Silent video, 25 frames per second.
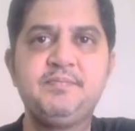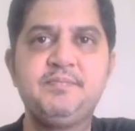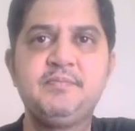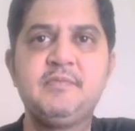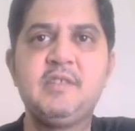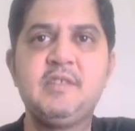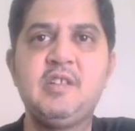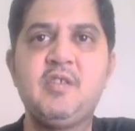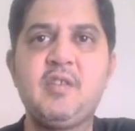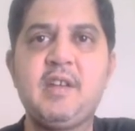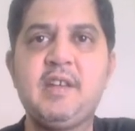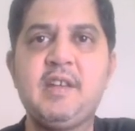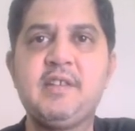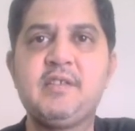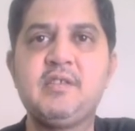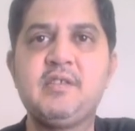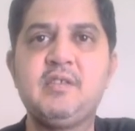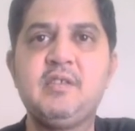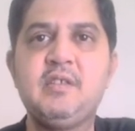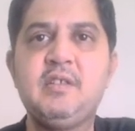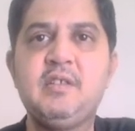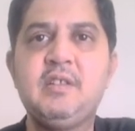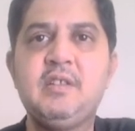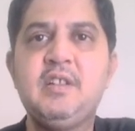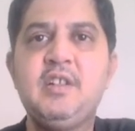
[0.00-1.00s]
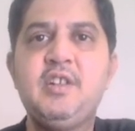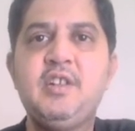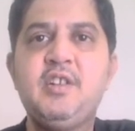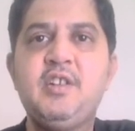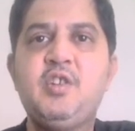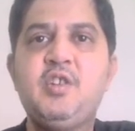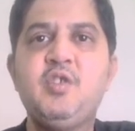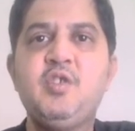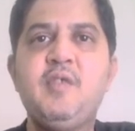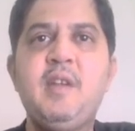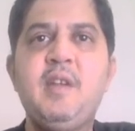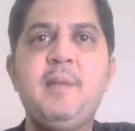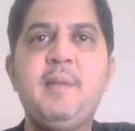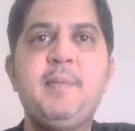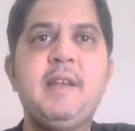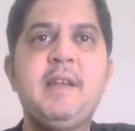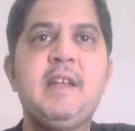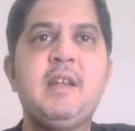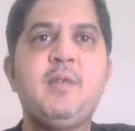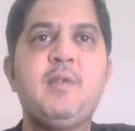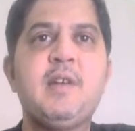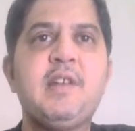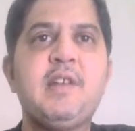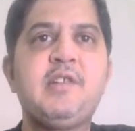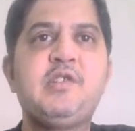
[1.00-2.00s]
Okay, so 2V by L.
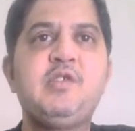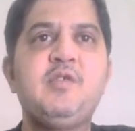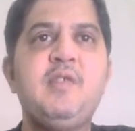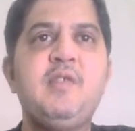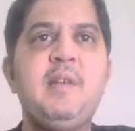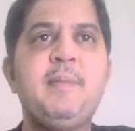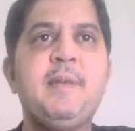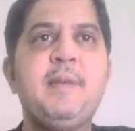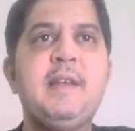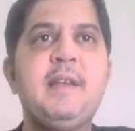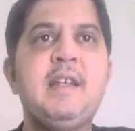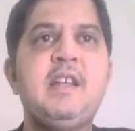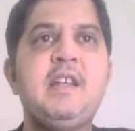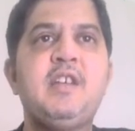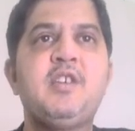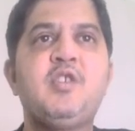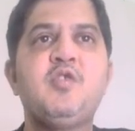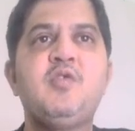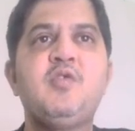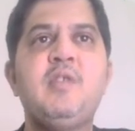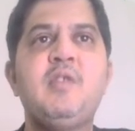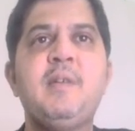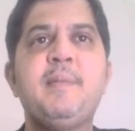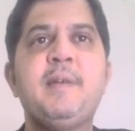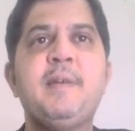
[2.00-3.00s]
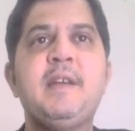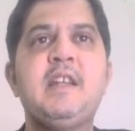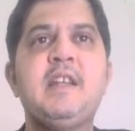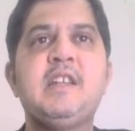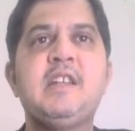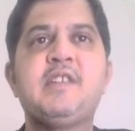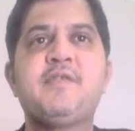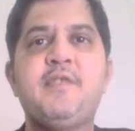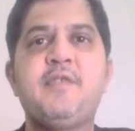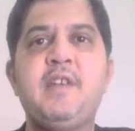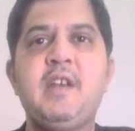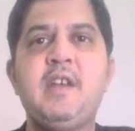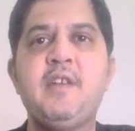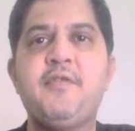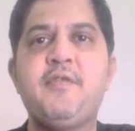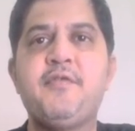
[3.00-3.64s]
What is 2V by L? 2V by L is F.